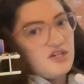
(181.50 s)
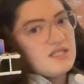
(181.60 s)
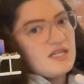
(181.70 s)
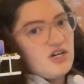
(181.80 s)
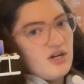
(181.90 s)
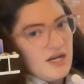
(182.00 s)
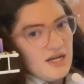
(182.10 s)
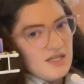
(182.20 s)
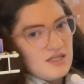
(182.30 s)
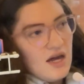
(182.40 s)

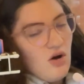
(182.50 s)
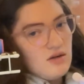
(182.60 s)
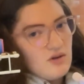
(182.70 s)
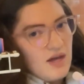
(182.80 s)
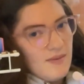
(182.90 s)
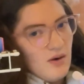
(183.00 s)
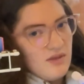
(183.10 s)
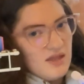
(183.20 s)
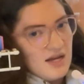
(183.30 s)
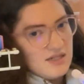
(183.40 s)
series that also came out
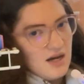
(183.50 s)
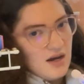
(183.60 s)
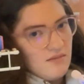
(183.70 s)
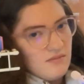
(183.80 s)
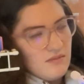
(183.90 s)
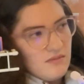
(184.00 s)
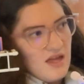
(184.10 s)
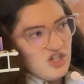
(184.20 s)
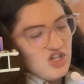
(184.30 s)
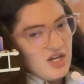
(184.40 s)
within that time,
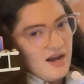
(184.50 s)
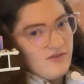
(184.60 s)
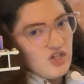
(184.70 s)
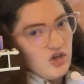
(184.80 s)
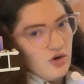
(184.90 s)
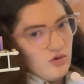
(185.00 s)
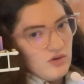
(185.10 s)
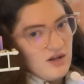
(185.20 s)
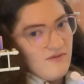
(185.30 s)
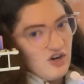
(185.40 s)
then she could have two
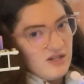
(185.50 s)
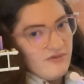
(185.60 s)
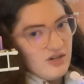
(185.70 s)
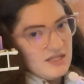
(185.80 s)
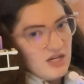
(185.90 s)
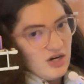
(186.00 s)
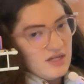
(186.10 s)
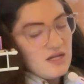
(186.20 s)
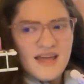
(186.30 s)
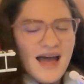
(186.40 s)
if they're in different
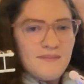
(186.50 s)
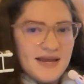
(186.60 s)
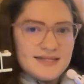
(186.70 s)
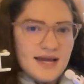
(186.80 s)
series. That makes